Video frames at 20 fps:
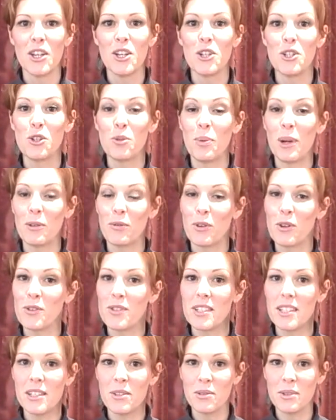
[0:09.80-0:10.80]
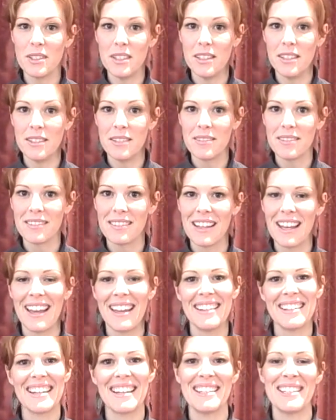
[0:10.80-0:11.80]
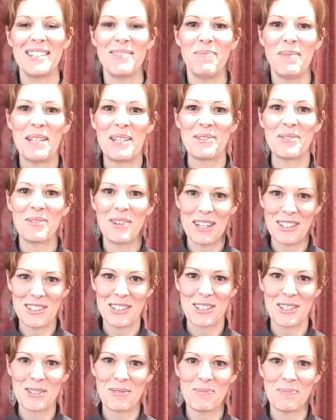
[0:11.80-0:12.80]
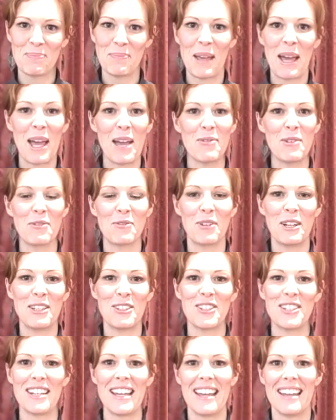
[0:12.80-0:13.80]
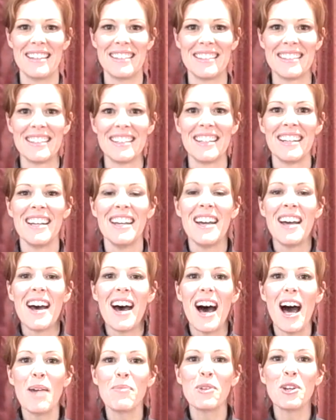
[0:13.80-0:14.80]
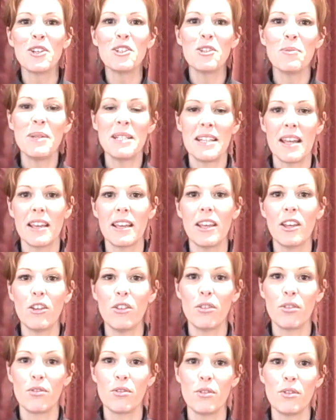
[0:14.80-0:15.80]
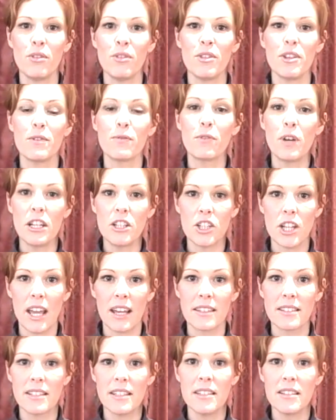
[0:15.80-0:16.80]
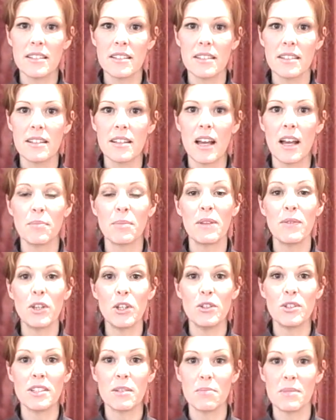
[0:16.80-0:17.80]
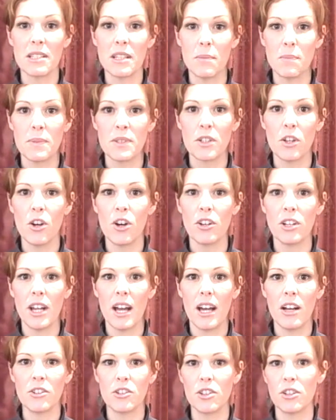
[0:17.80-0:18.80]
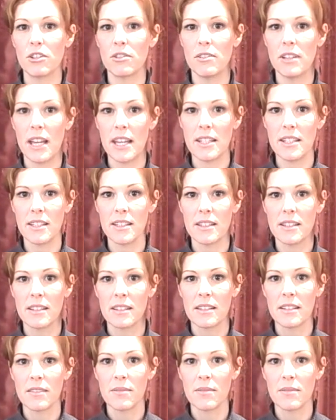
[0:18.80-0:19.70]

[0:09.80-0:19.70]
Je parle français aussi, and I speak French. I have a French dad. I'm going to be taking you through the French accent. I'm giving you some tips on how to create it.